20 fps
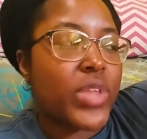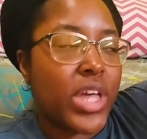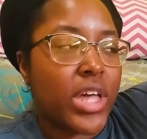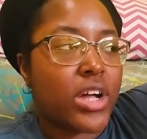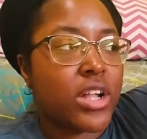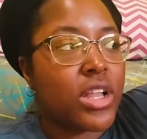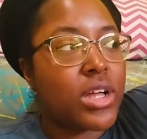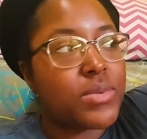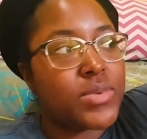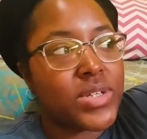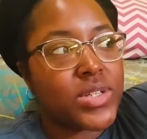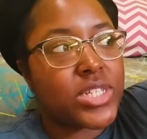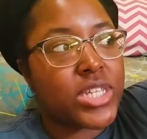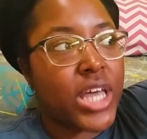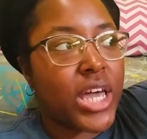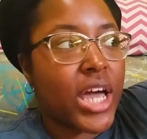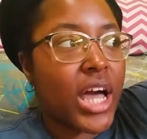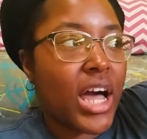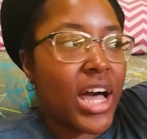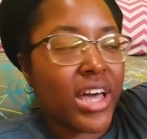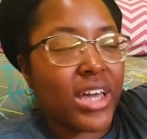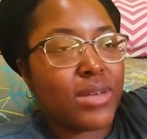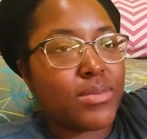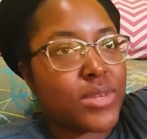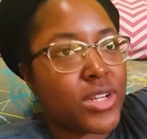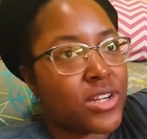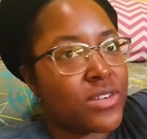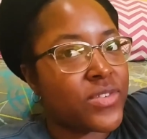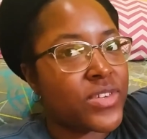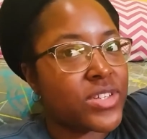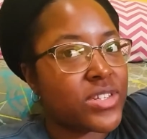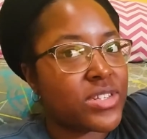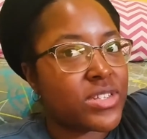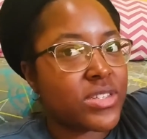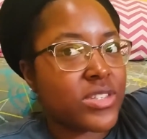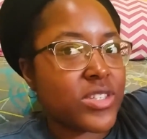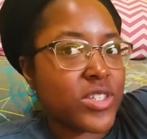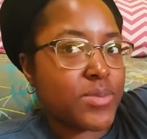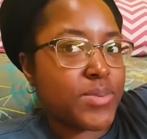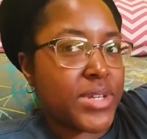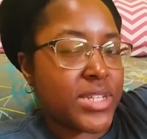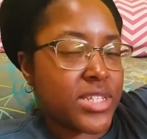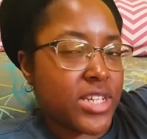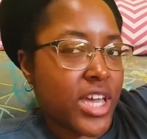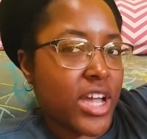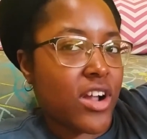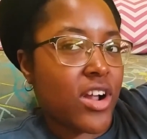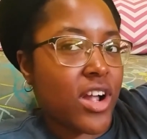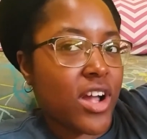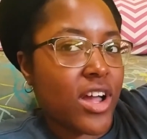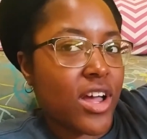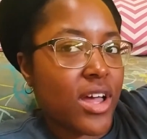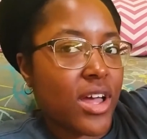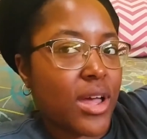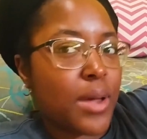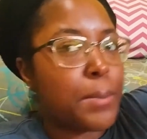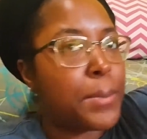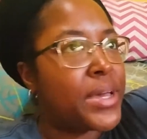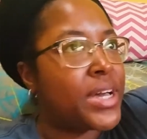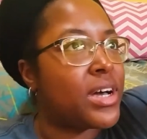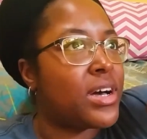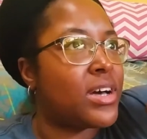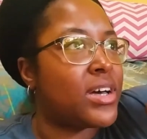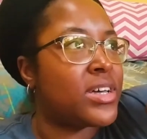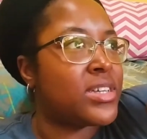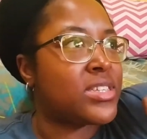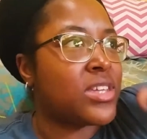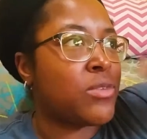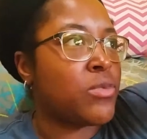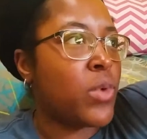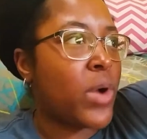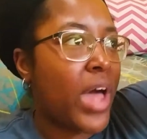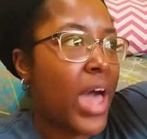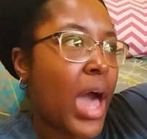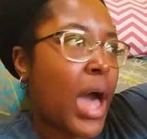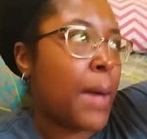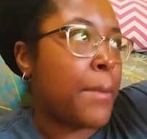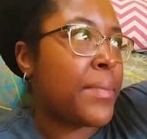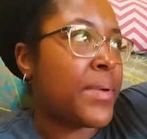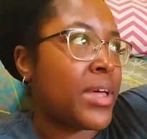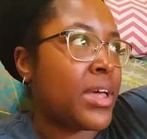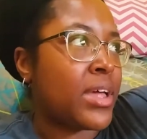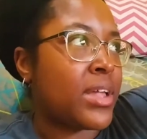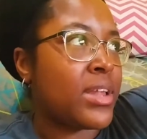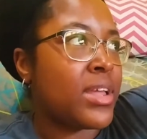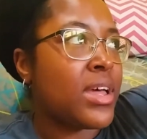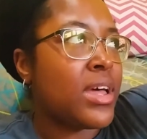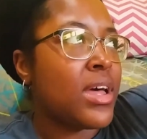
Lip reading: Chloe was like, I am nervous to speak to Kara because of what happened,